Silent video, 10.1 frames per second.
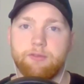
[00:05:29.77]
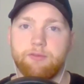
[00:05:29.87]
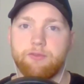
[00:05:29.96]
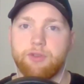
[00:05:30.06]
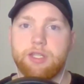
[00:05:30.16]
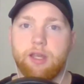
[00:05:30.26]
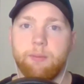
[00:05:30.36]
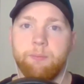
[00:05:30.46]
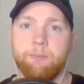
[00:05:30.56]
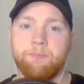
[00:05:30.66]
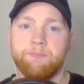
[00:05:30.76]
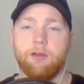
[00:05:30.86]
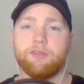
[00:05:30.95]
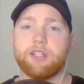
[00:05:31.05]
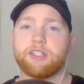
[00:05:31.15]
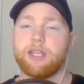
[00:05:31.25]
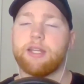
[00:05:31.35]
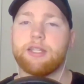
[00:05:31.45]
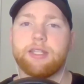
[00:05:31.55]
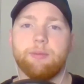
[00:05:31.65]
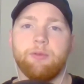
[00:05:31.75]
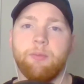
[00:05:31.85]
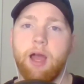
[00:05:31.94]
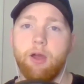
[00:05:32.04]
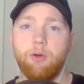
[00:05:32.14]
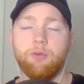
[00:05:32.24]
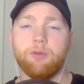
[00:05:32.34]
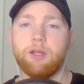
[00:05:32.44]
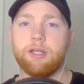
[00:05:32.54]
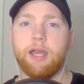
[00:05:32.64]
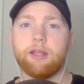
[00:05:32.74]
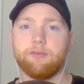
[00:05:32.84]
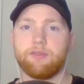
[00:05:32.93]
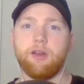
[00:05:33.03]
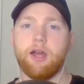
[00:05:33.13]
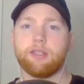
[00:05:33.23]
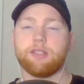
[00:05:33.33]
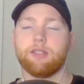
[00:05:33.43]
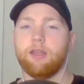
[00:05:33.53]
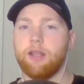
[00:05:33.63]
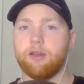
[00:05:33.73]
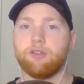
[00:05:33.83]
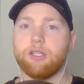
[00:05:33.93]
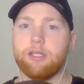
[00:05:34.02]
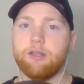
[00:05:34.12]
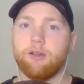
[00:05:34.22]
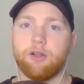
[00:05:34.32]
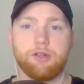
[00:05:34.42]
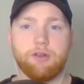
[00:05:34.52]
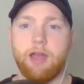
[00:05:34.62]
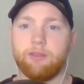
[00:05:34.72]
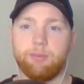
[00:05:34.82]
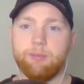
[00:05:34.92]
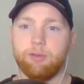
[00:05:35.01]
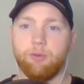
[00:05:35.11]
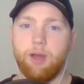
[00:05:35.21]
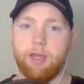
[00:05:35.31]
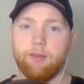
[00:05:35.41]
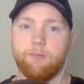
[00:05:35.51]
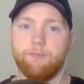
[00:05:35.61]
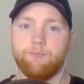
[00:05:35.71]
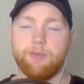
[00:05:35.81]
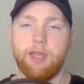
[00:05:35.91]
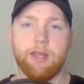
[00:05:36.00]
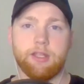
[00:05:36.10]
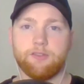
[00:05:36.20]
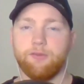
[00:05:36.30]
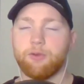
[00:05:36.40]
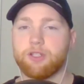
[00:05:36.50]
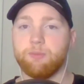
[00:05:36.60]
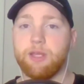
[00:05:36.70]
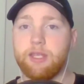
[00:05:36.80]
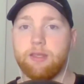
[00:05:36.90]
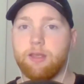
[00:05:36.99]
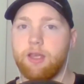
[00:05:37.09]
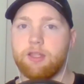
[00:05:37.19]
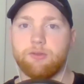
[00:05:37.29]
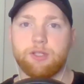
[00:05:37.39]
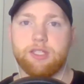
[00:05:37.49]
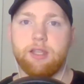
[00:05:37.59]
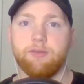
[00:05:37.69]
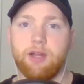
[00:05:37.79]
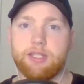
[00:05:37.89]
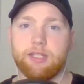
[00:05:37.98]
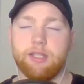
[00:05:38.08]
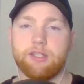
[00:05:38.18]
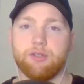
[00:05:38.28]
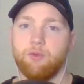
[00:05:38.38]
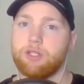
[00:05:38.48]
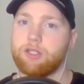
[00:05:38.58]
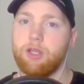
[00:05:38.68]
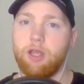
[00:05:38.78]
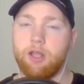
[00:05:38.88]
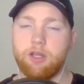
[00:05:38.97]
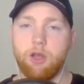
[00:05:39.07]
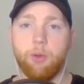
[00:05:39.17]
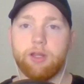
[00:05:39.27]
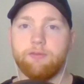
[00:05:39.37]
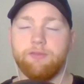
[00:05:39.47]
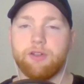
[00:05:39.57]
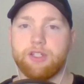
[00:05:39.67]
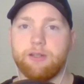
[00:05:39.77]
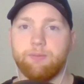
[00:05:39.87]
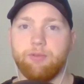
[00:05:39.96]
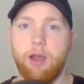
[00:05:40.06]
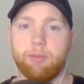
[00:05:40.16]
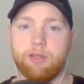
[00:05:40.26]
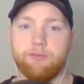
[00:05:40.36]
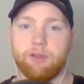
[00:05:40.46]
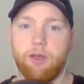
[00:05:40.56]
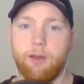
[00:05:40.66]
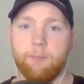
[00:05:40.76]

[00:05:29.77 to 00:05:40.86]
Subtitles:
free time. For the second example, my own negative thoughts and energy are driving people away, and it's forced me into a state of isolation, which no one can function in properly for long.